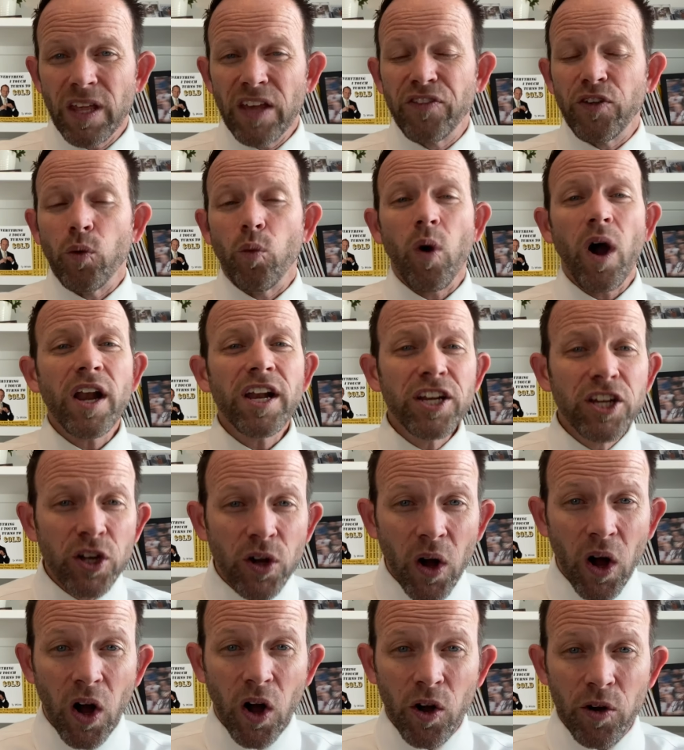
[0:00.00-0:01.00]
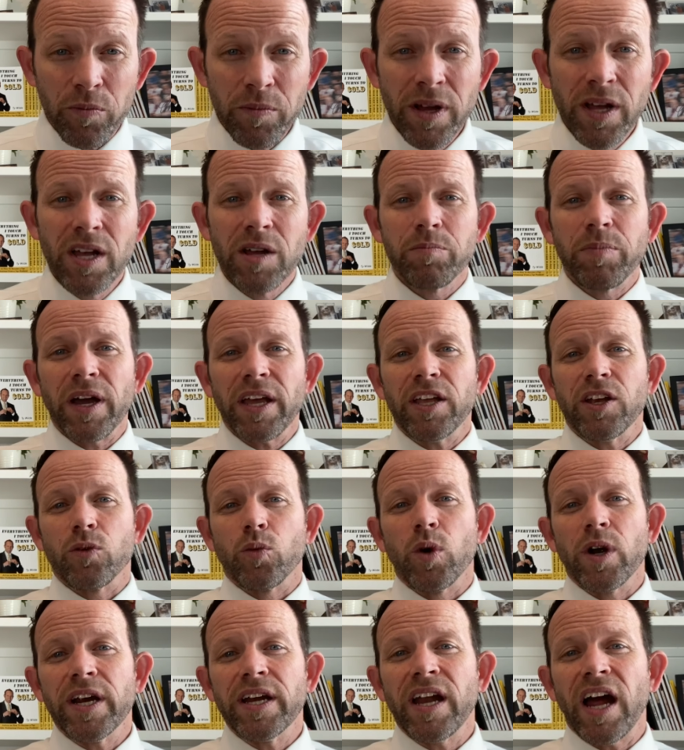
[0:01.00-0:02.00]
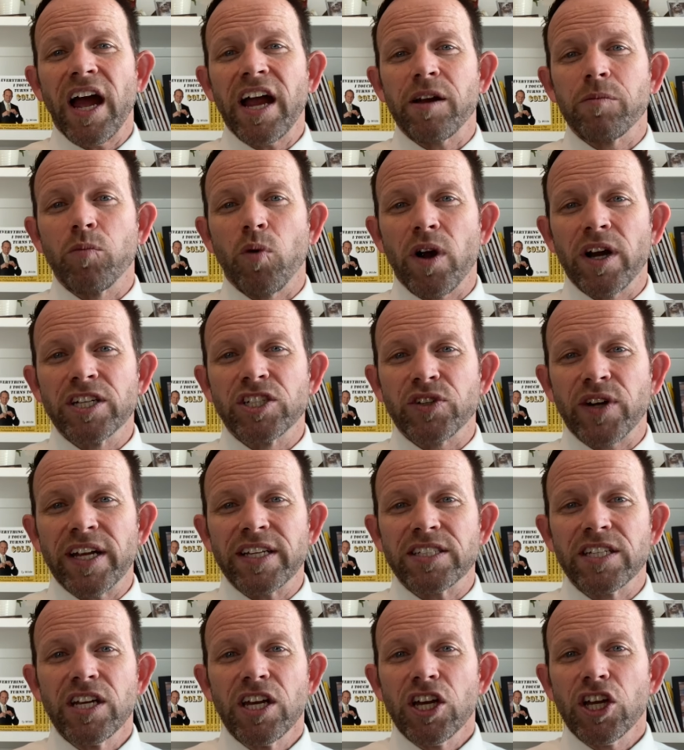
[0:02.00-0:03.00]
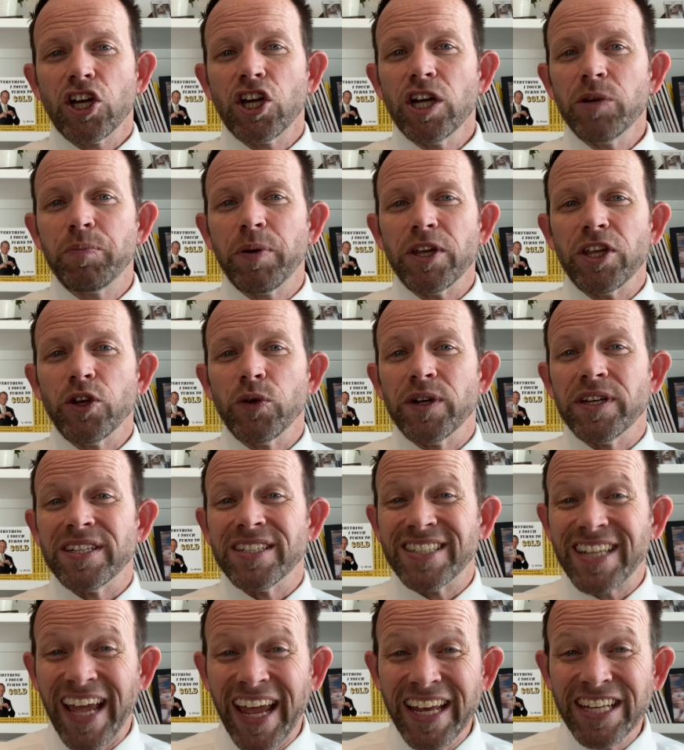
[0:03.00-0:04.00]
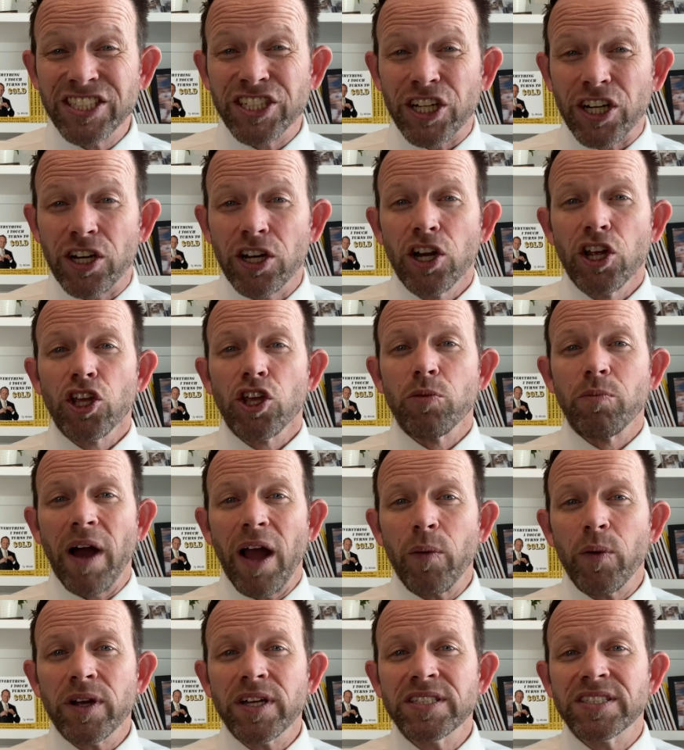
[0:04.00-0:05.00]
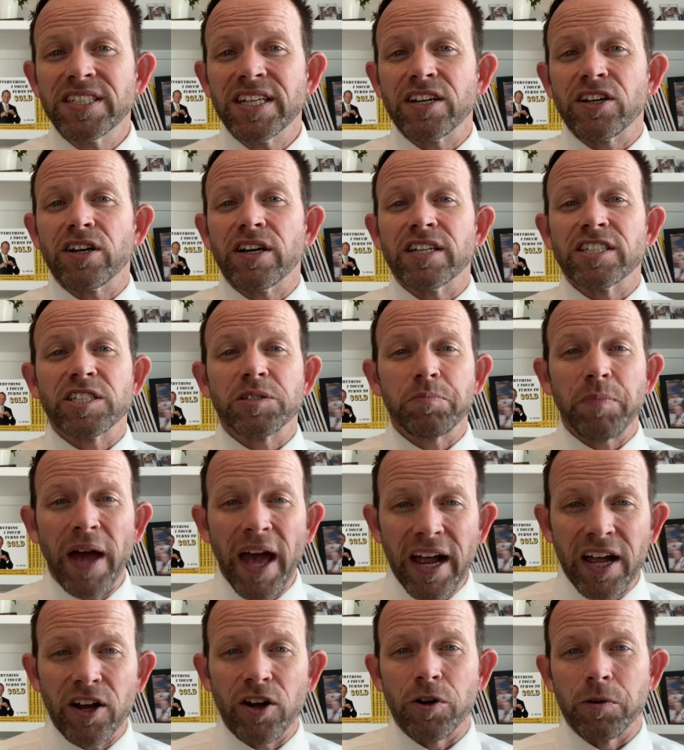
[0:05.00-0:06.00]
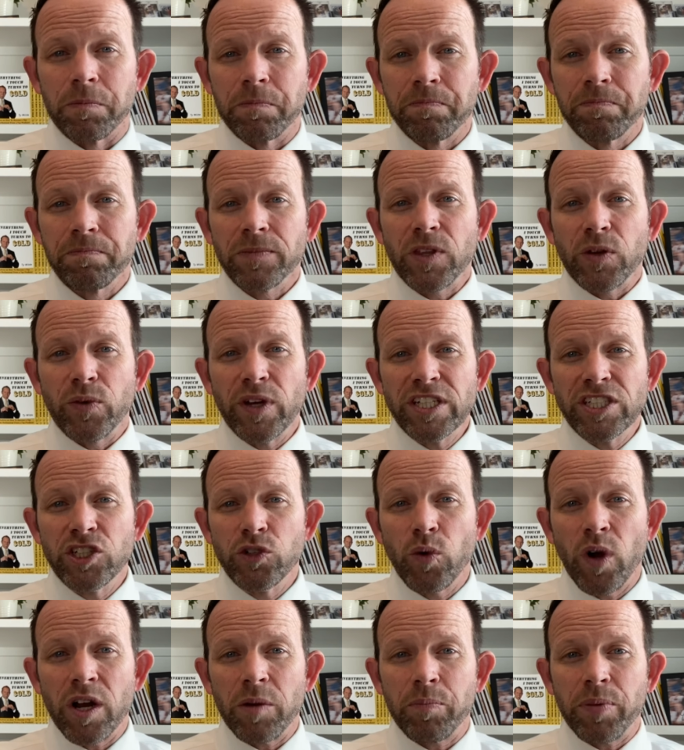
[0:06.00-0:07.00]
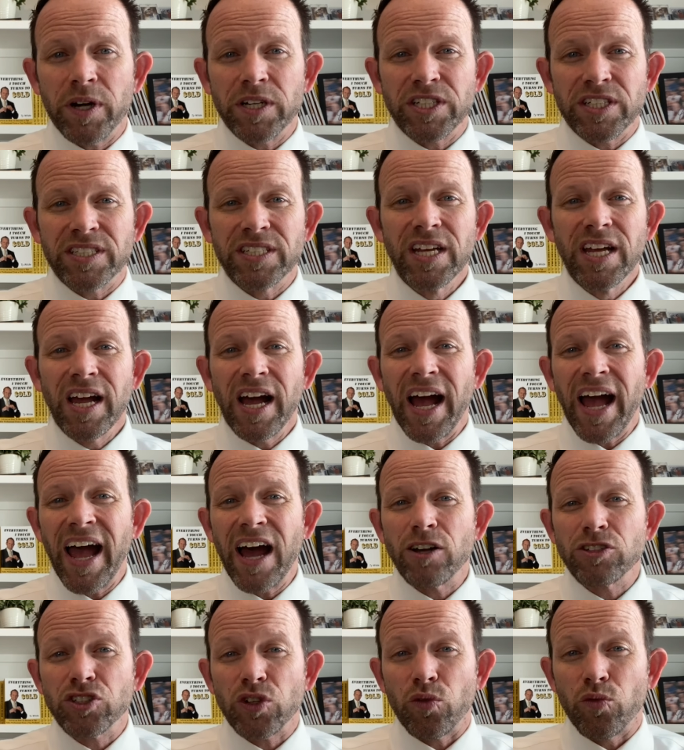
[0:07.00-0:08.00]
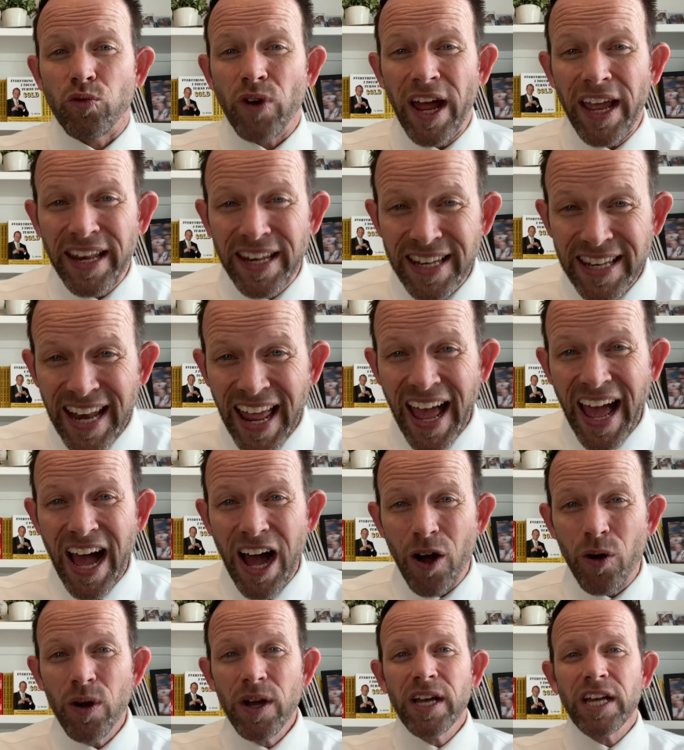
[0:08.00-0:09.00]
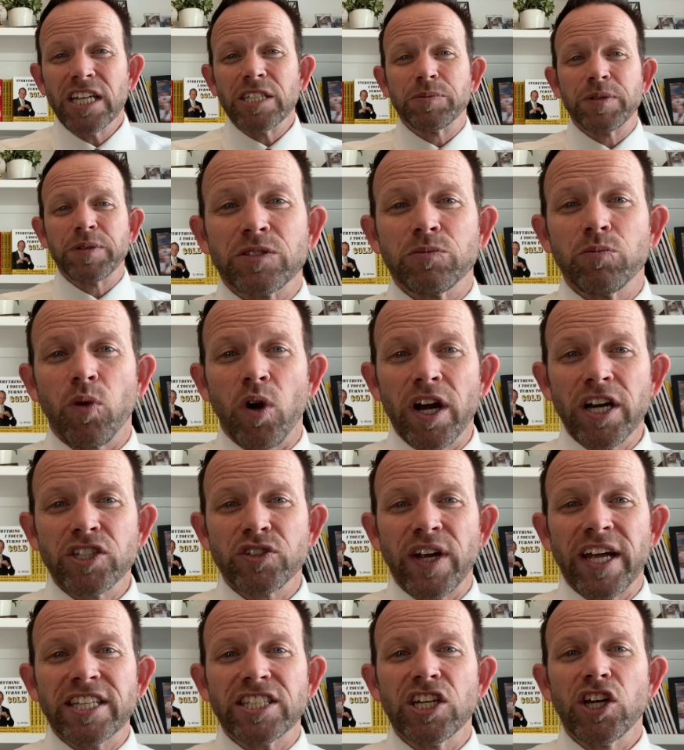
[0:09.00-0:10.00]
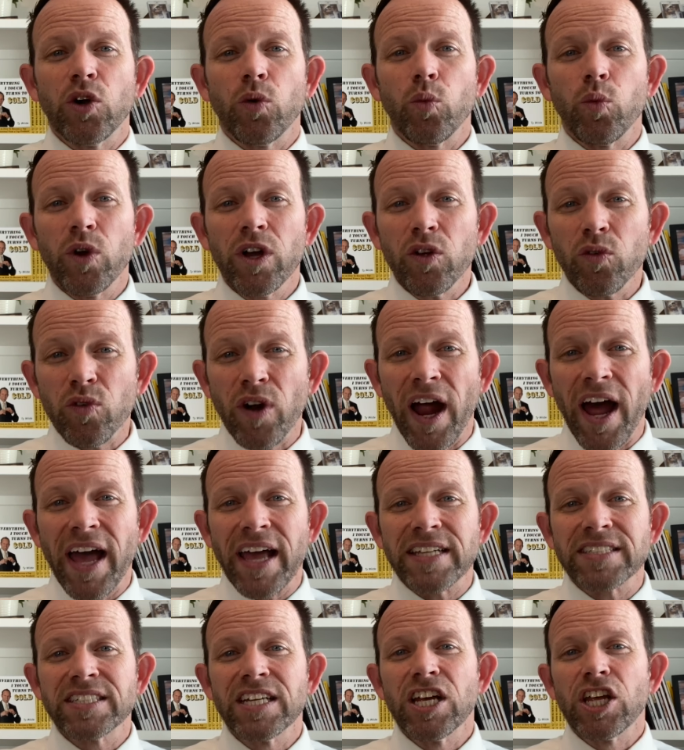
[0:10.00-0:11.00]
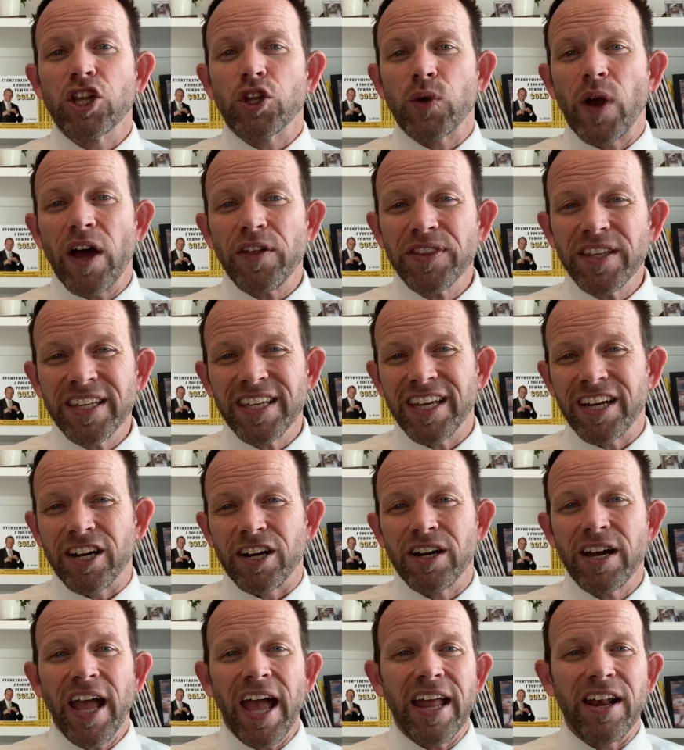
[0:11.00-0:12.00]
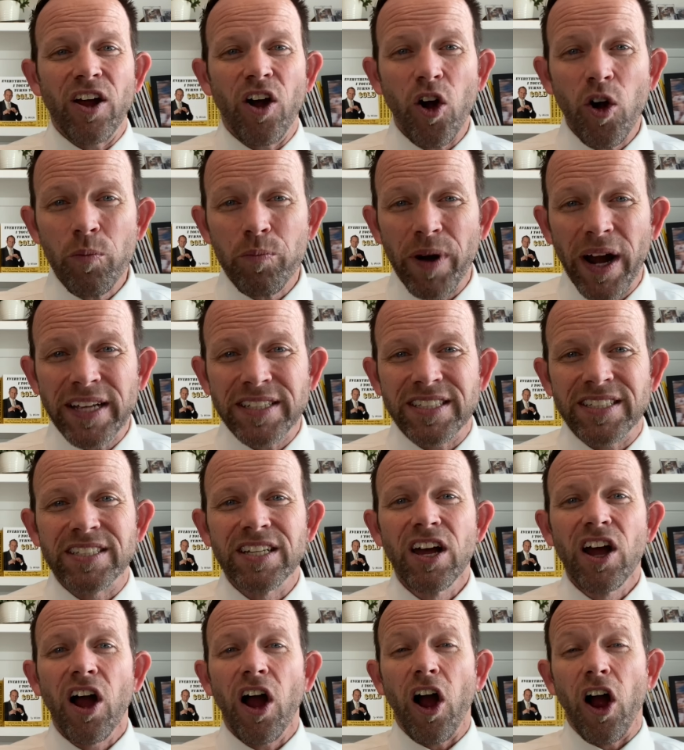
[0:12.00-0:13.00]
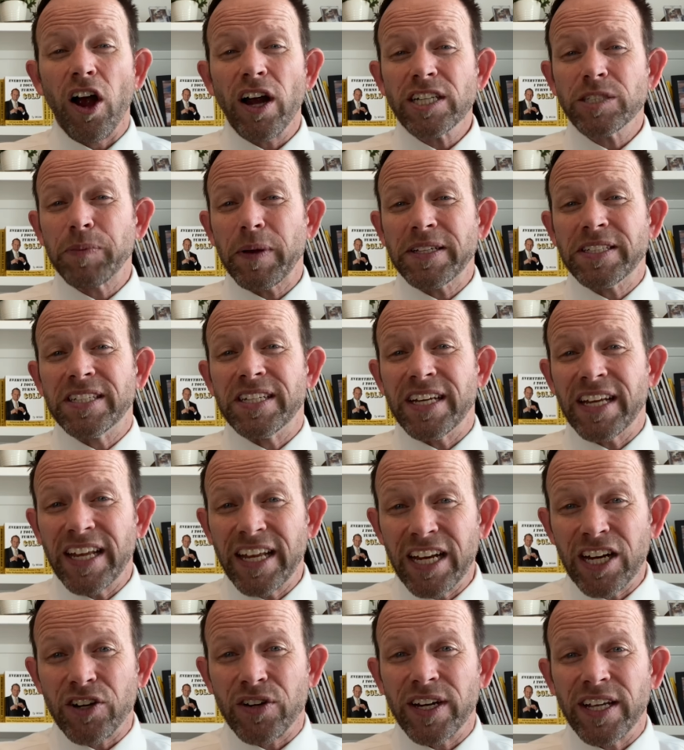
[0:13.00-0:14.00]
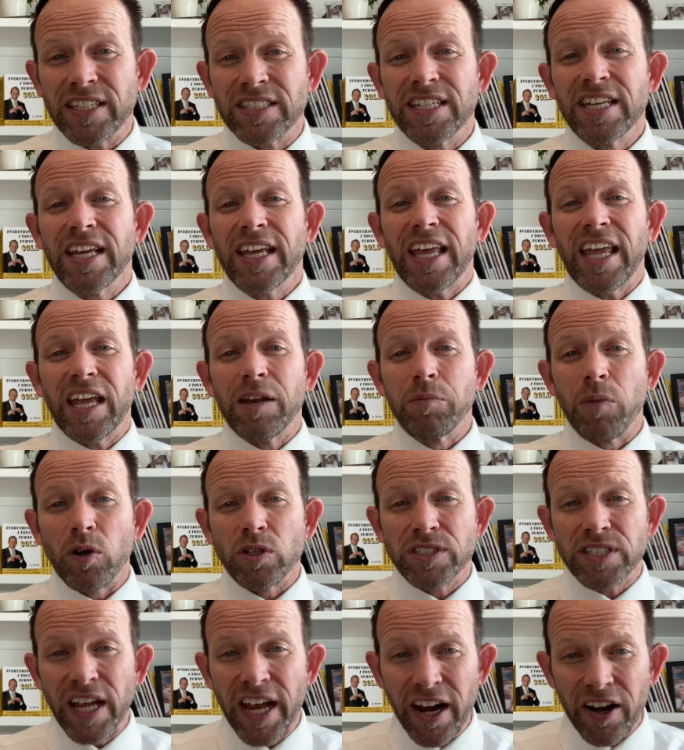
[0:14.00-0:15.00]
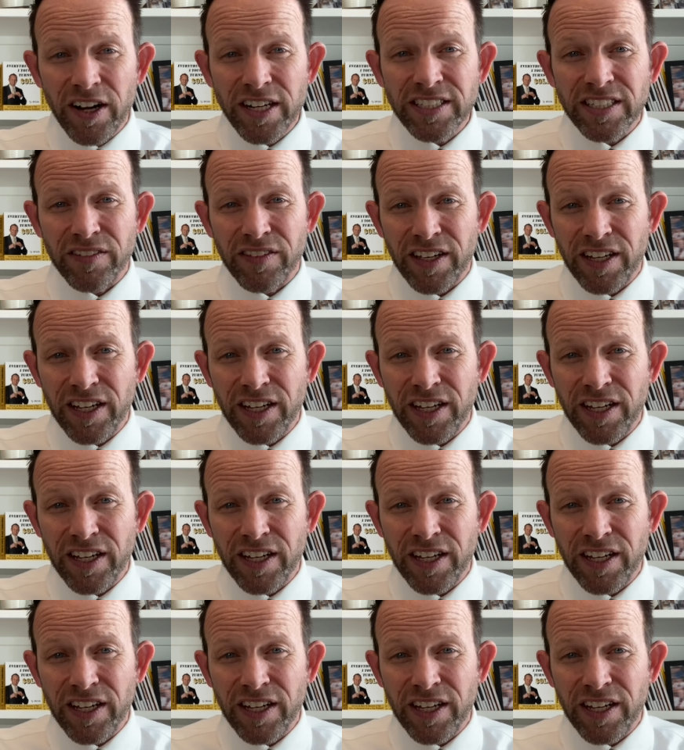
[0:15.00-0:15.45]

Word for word: If you want a new home, but you're worried higher mortgage rates could put you in danger, you might want to consider a spec home. The reason you want to purchase a house right now is mortgage rates will rise throughout the year and home prices are expected to increase in most areas of the